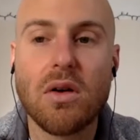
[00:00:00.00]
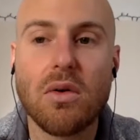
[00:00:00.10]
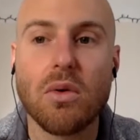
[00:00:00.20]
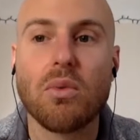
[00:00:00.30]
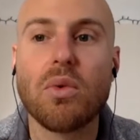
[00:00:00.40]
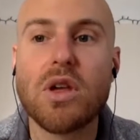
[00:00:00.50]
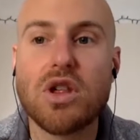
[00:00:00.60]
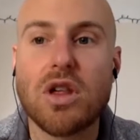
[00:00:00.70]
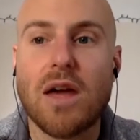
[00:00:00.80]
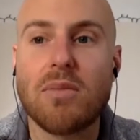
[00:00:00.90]
or
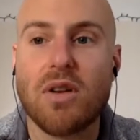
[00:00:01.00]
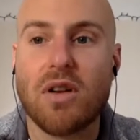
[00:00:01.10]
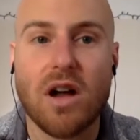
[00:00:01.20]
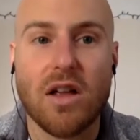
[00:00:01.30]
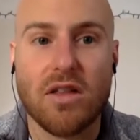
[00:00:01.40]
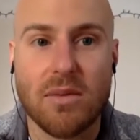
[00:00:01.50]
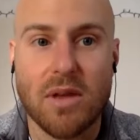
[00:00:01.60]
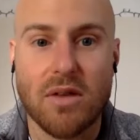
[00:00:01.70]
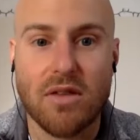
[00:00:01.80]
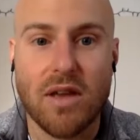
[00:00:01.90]
reshaped our concept
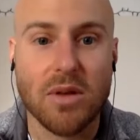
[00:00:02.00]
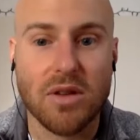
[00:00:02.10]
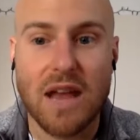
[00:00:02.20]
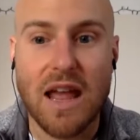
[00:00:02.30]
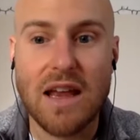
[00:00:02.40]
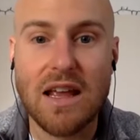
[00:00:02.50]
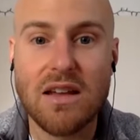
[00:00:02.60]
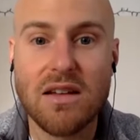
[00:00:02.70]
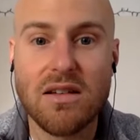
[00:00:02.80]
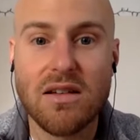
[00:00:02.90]
of simultaneity